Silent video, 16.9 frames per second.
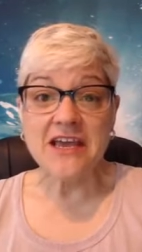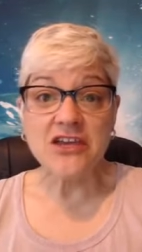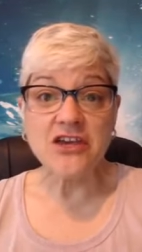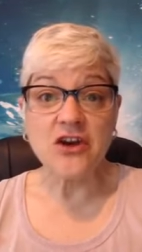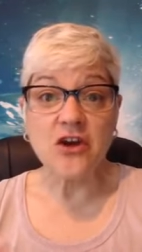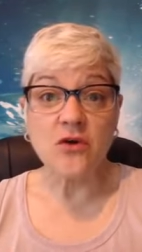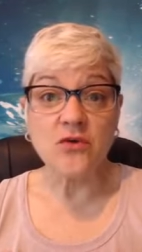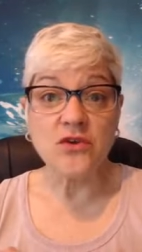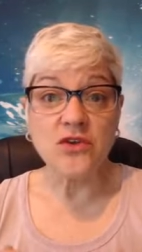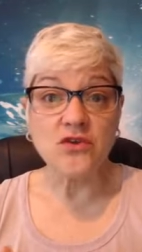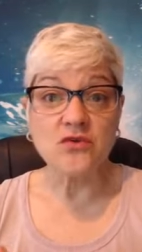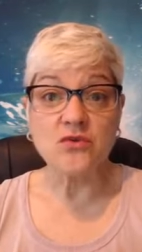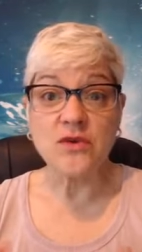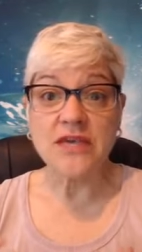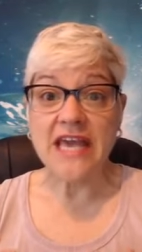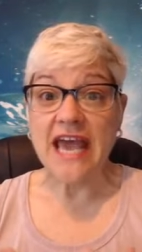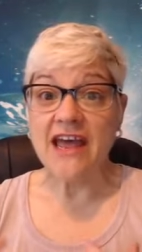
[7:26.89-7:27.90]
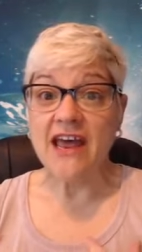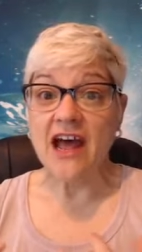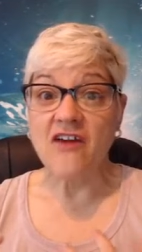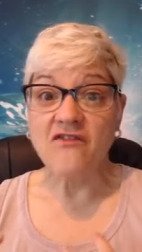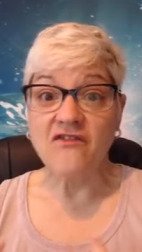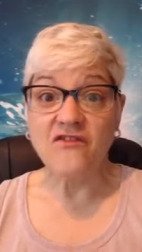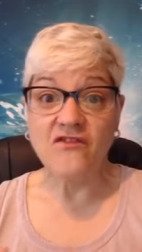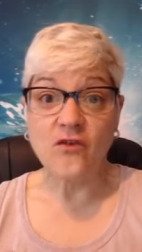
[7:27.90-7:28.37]
you know you get
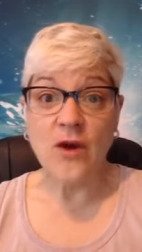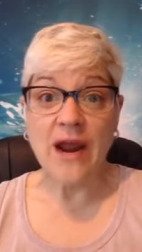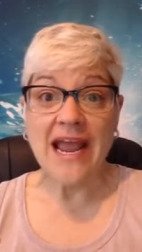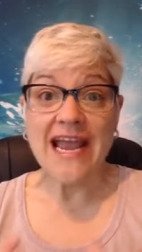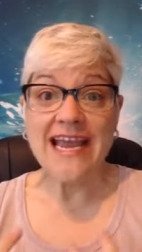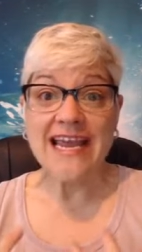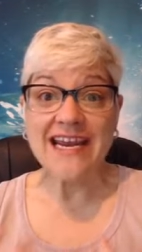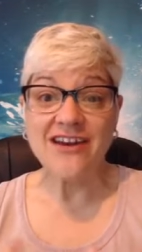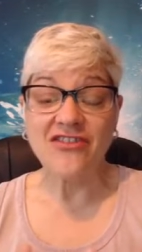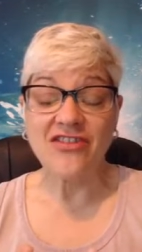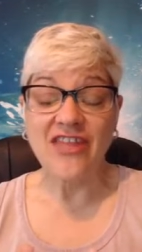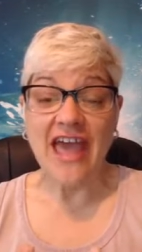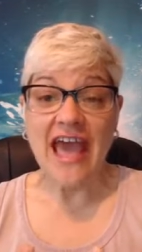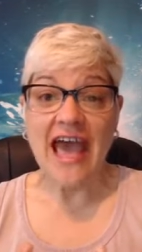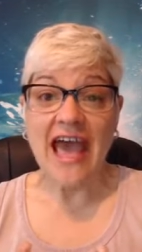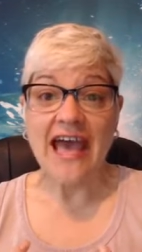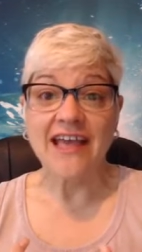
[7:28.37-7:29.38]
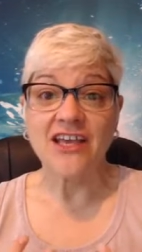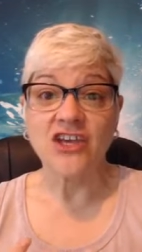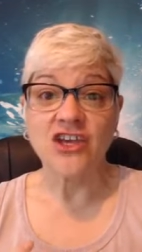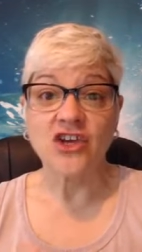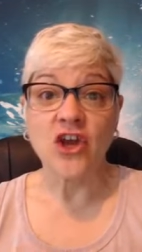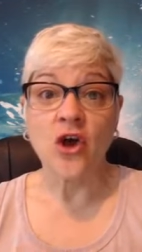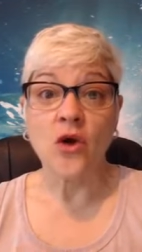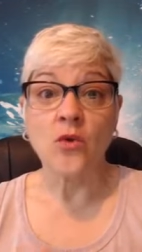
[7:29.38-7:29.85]
afraid that
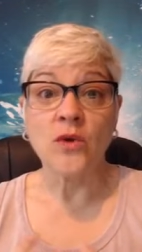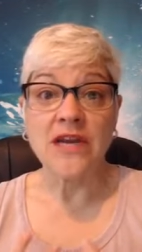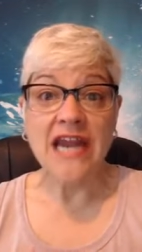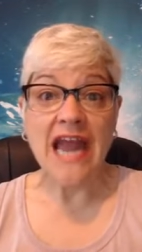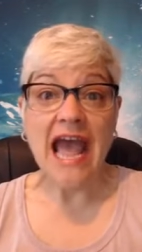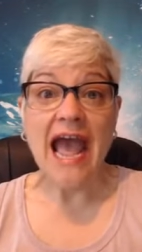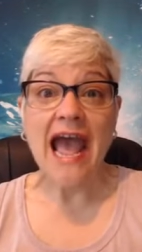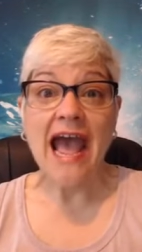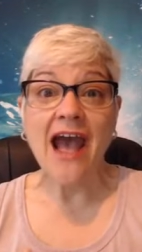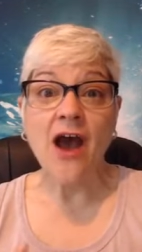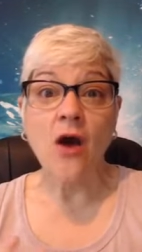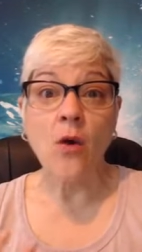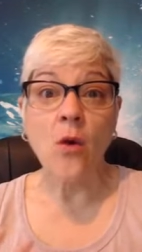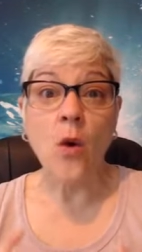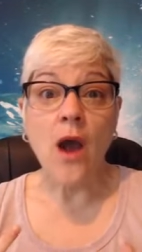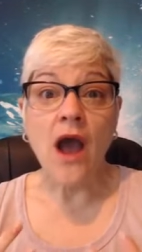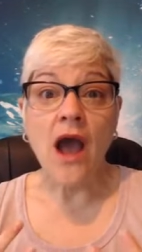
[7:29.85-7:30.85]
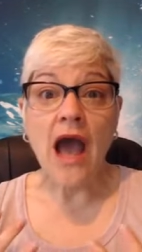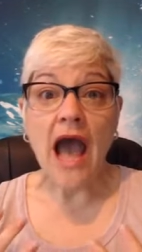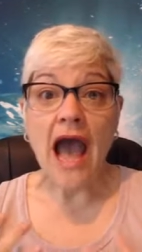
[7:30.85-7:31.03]
you know now